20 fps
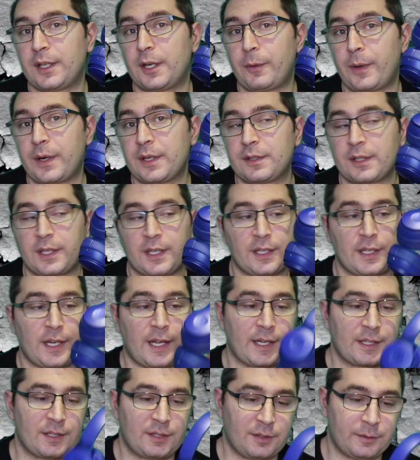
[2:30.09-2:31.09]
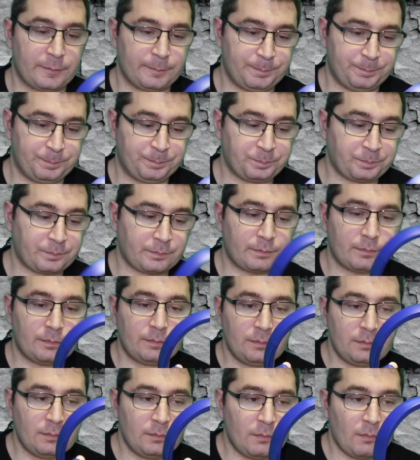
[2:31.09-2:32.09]
they're ready to connect.
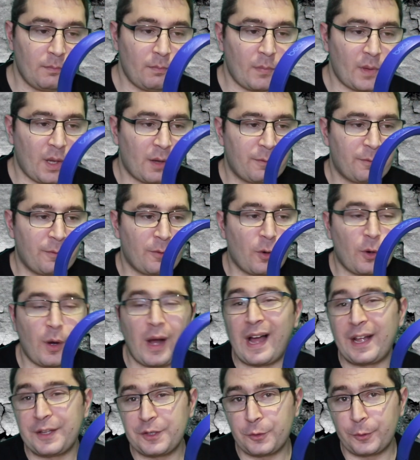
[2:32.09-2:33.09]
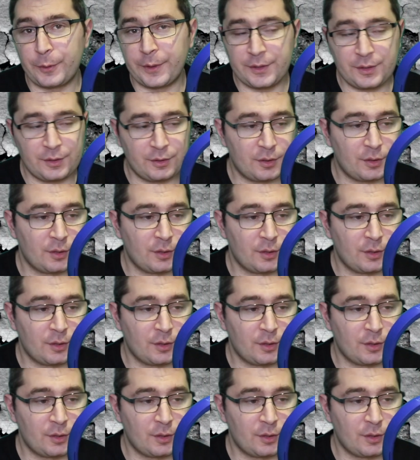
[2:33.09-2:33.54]
For Android